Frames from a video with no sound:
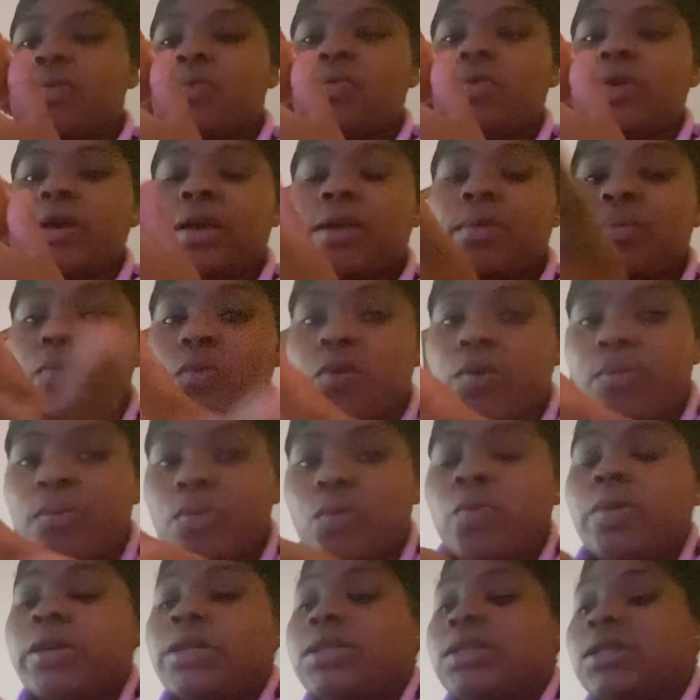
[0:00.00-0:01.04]
way more
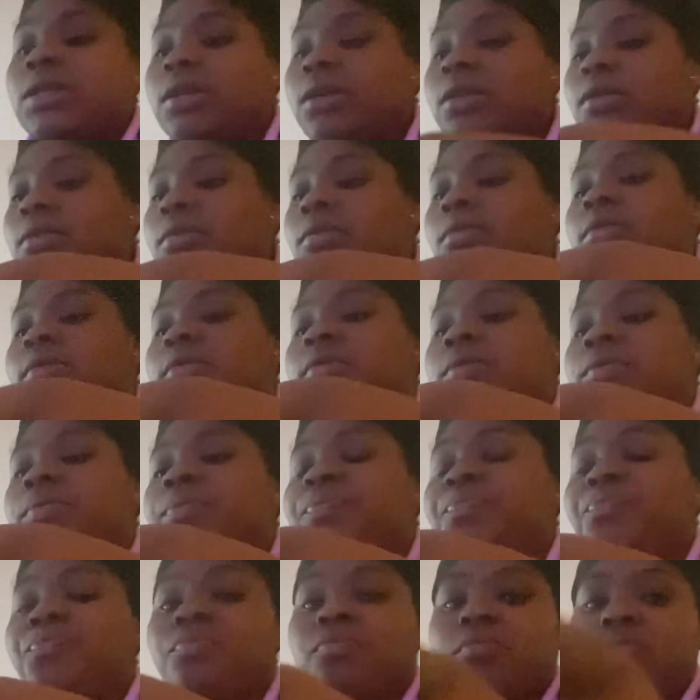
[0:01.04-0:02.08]
moist than the um
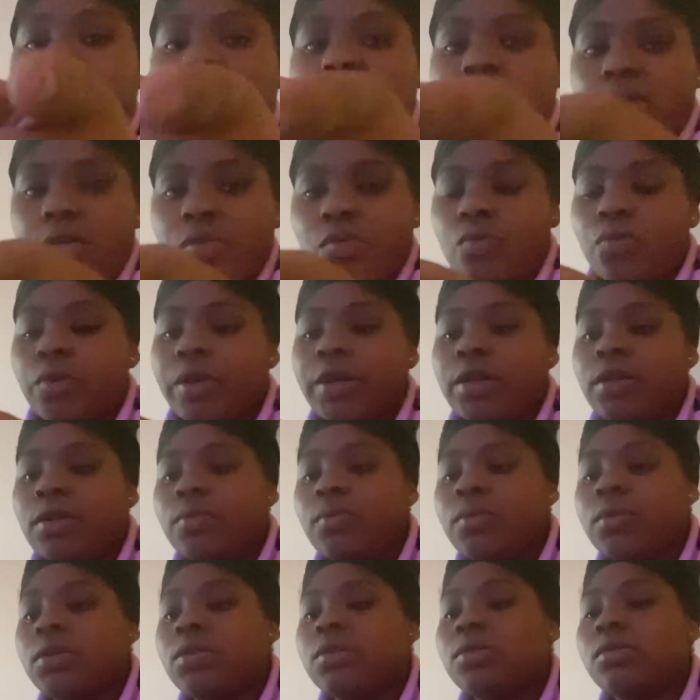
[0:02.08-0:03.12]
the regular
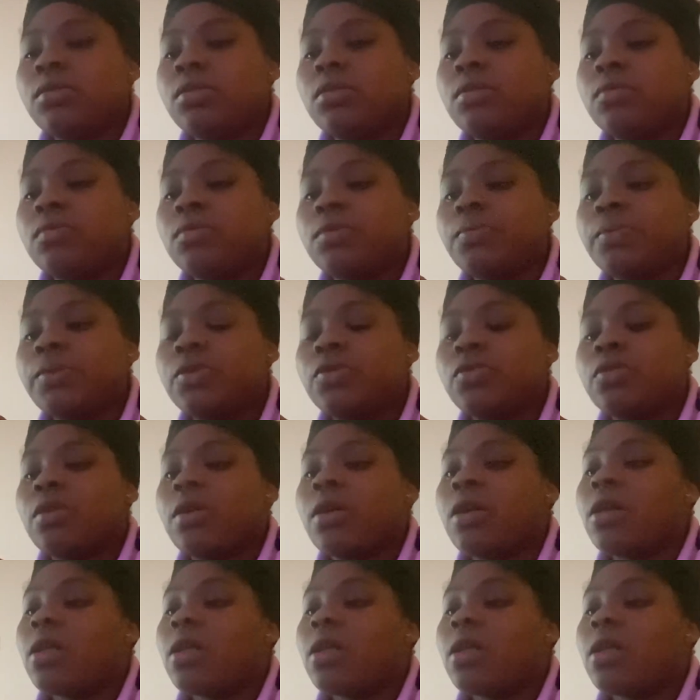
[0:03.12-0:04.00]
one because the other ones be dry.